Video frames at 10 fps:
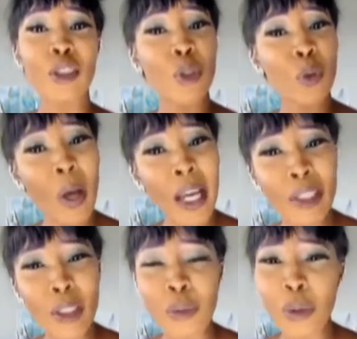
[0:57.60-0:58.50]

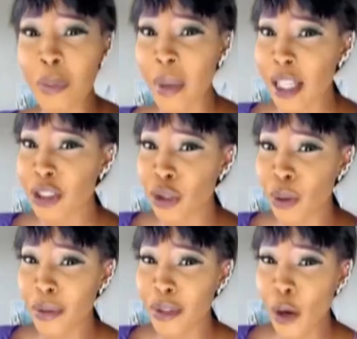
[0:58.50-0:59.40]
trying to remind you
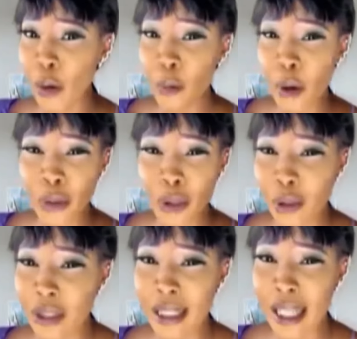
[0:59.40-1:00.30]
of the
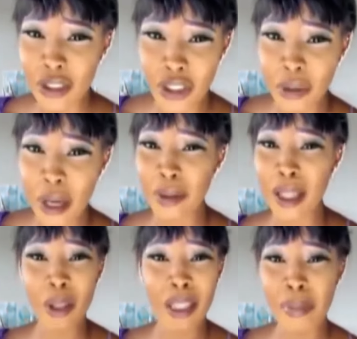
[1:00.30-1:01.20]
corruption in Nigeria. I
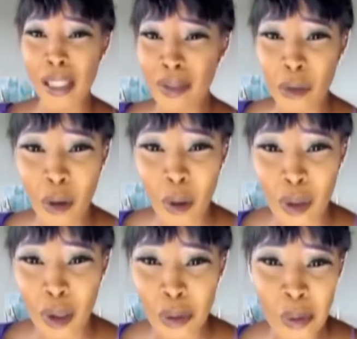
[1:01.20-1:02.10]
only believe
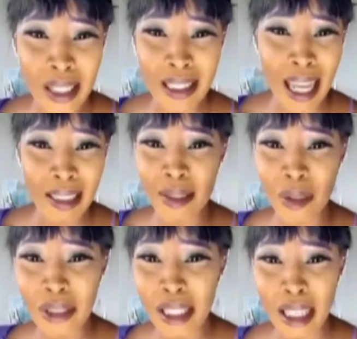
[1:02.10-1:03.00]
corruption when light's
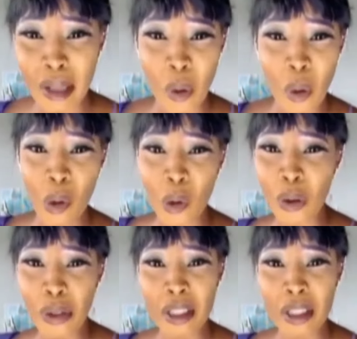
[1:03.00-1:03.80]
not day, or